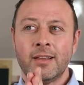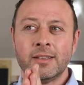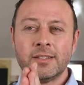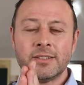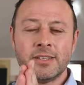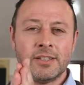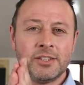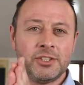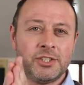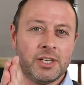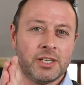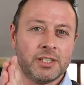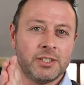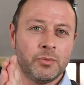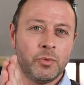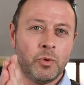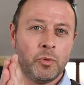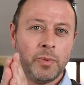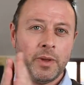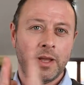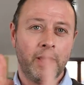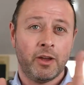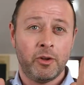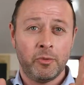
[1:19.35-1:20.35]
So the shutter
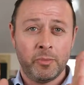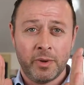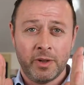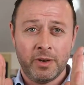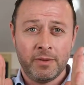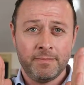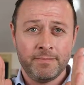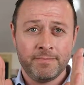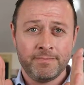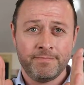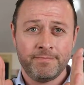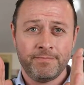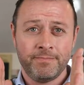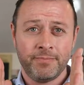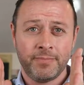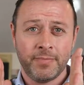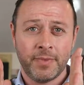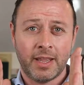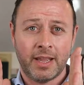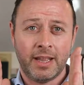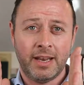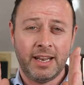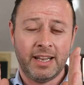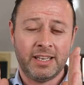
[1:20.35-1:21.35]
will be open,
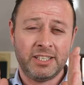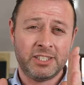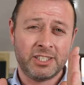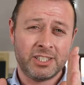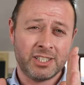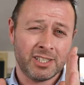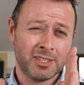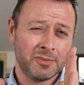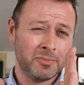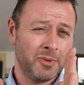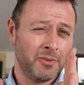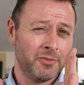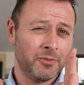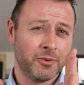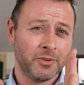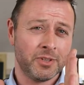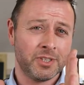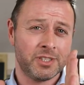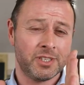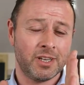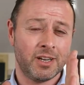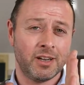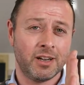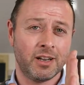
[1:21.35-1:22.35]
and then just before
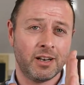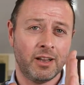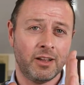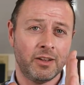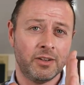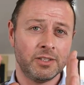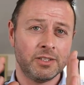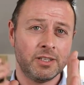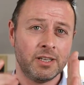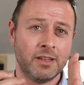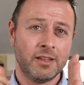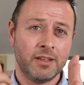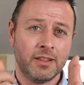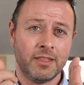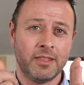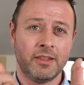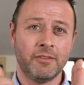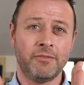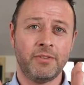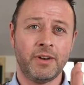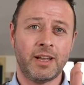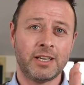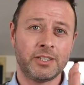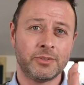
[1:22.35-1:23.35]
the shutter closes,
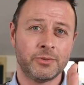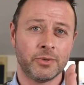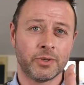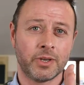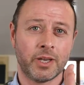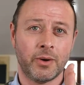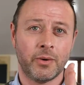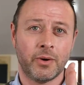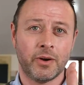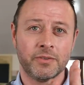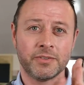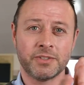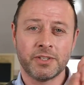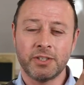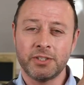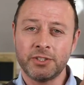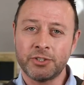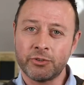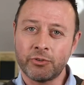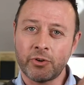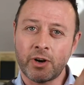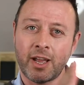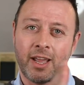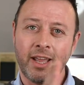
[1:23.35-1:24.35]
the flash will go off. So
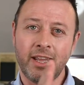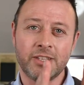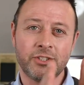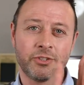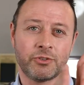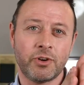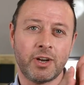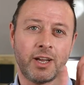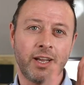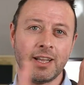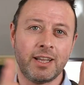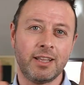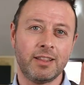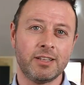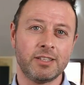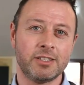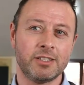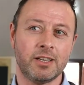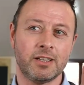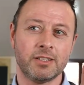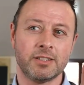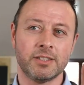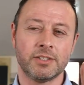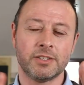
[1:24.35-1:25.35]
it dra it's dragging the
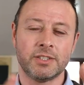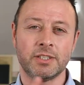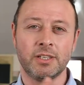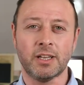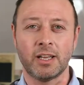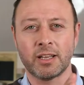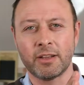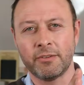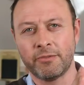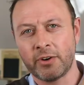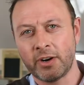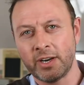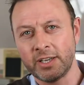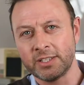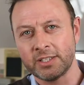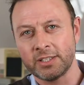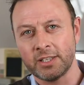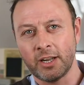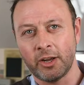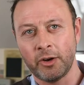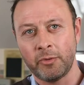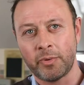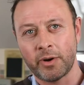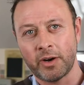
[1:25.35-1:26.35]
shutter. So like a very
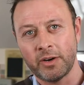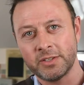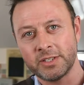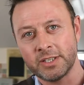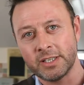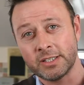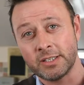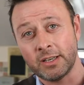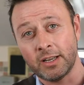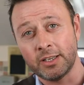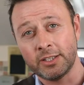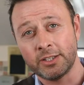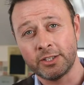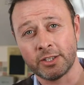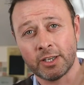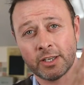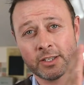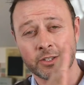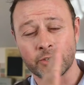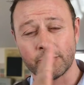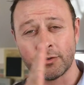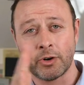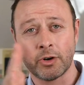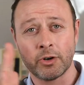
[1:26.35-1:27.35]
slow process, like
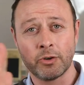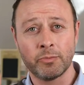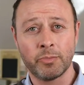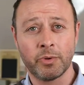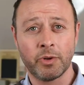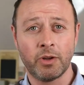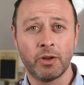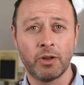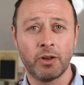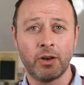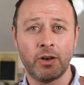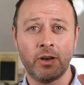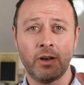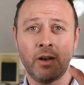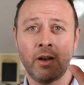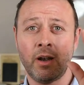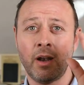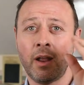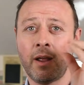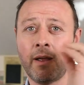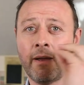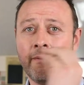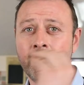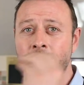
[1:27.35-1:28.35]
shutter
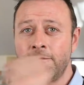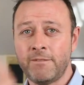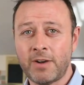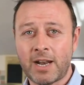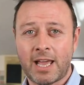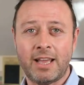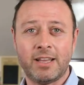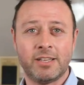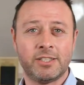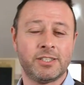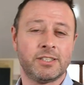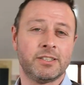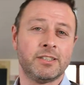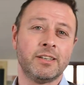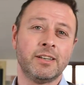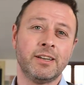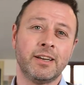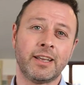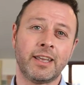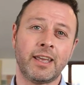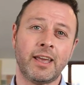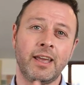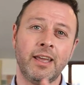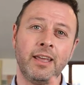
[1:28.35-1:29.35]
open, flash,
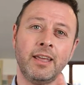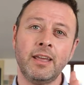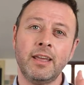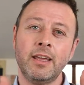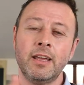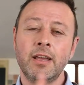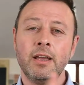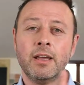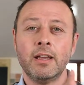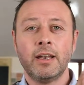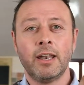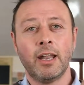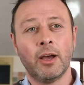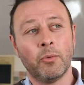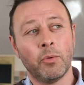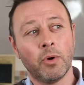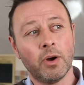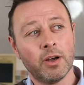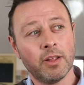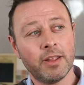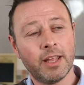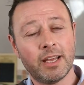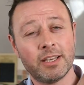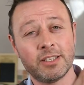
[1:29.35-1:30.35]
okay? Now
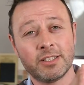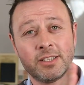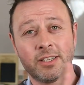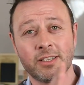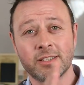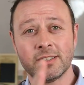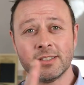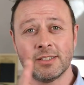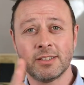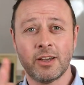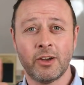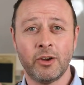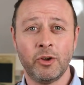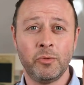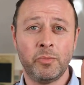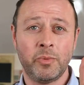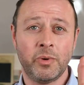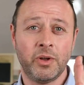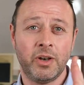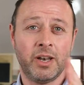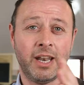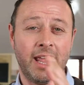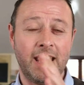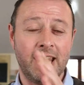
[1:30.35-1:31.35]
while that shutter's
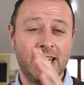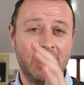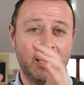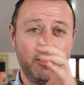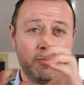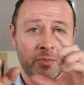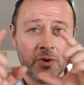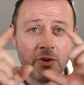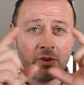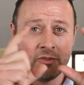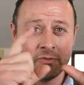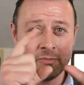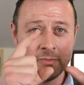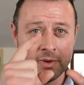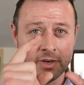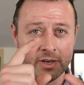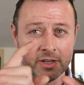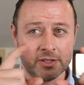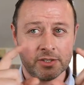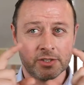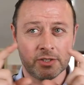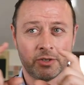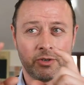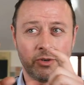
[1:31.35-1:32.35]
open, any
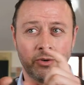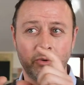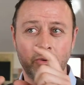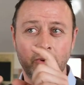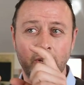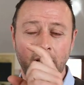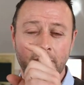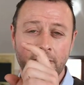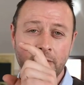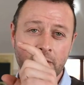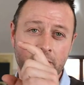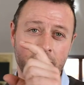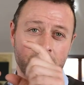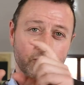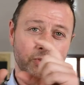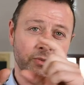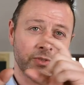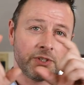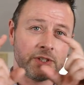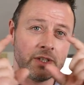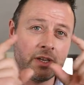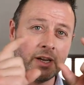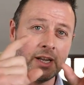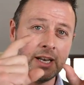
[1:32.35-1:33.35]
movement at all, if you
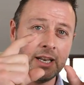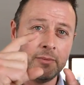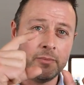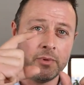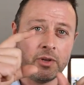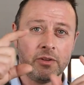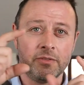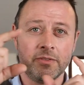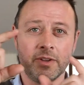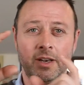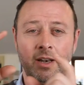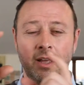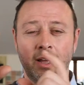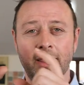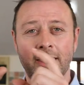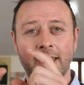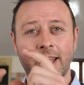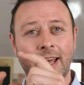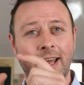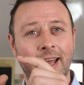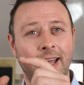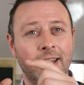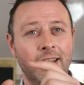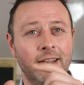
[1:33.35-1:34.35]
sort of slightly move it like
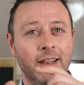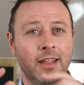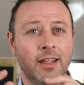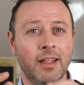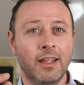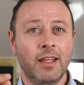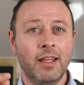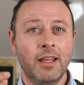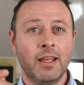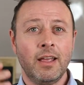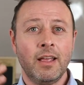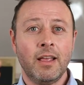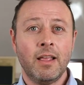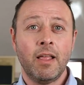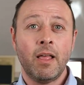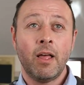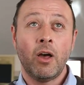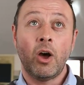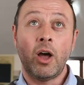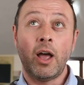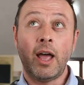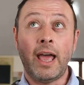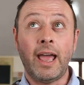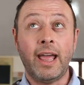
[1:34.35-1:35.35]
that,
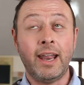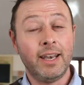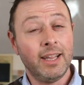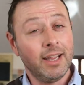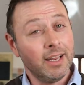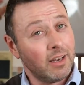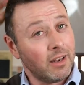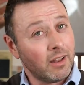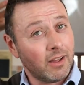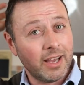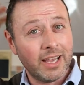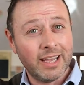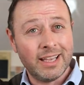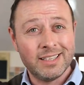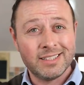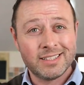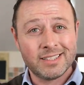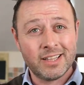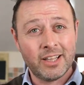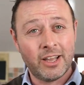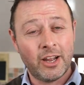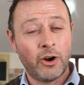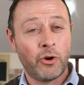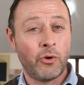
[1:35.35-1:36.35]
any
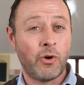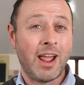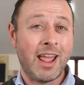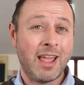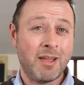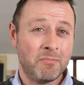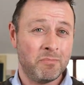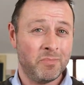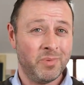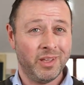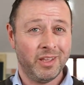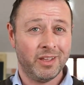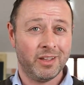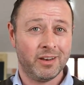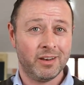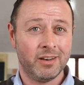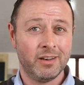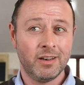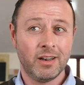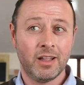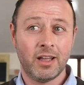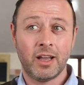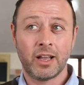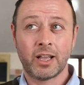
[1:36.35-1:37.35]
lights that are
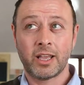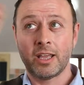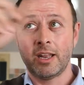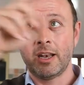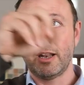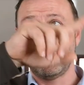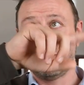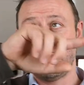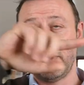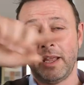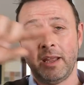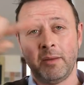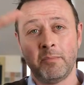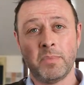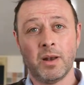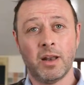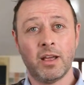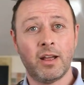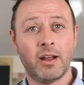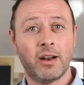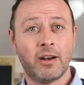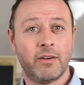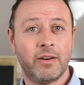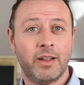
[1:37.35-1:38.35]
ambient are going to be
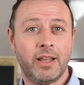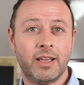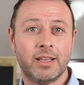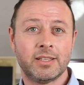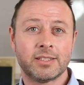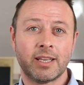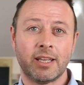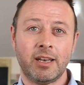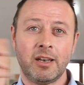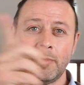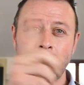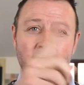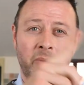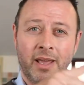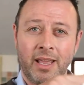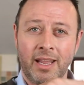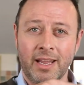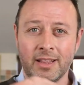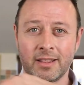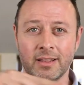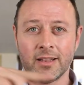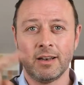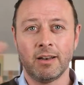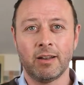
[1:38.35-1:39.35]
blurry. It's going to
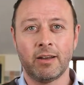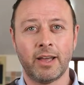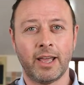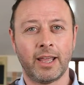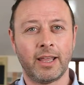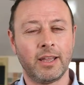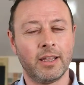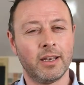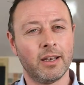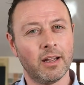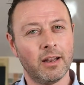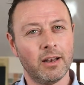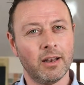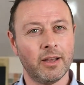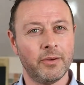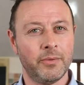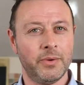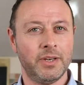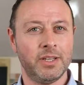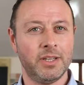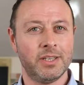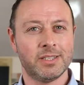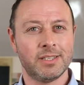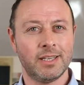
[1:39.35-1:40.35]
paint the light. You know, like
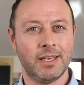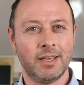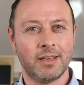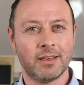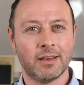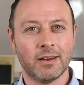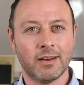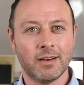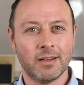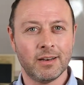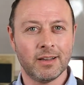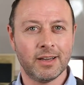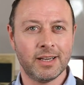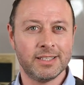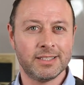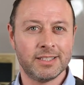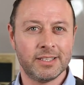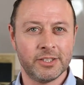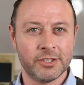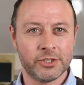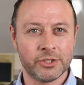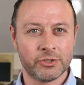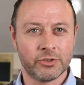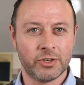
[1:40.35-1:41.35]
when you see car lights
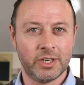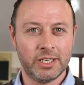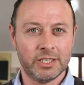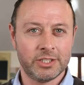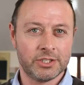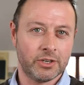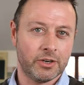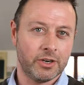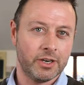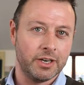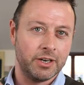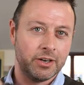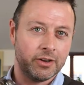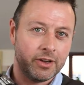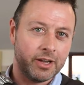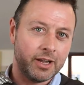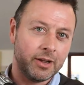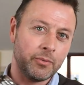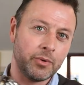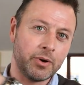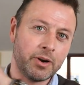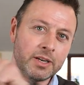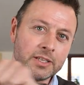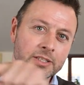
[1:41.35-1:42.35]
in a street shot at
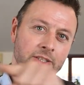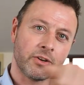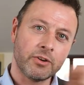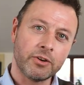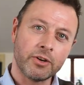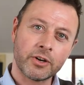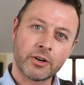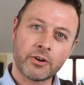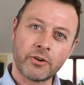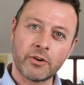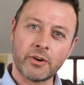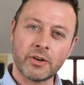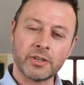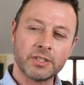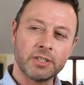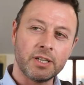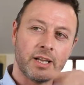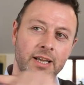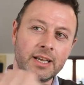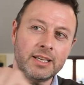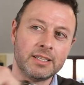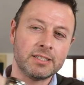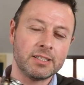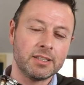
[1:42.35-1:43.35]
night where it's gone across,
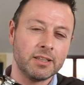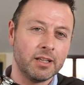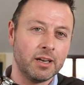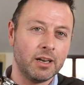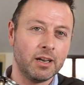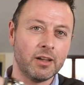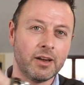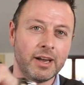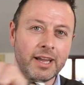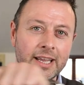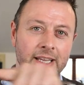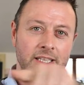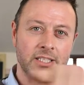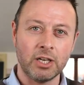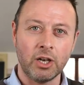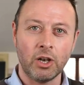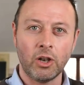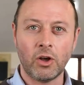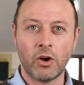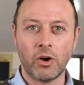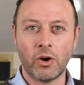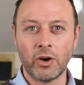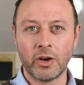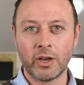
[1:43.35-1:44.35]
like the light is
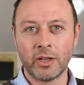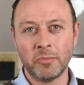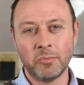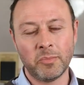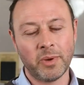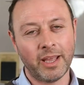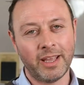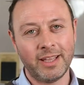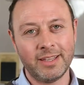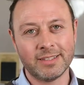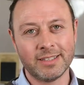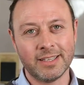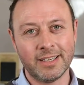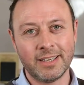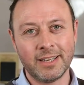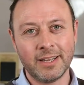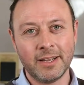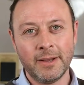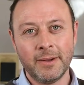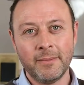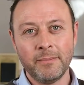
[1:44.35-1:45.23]
long and painted.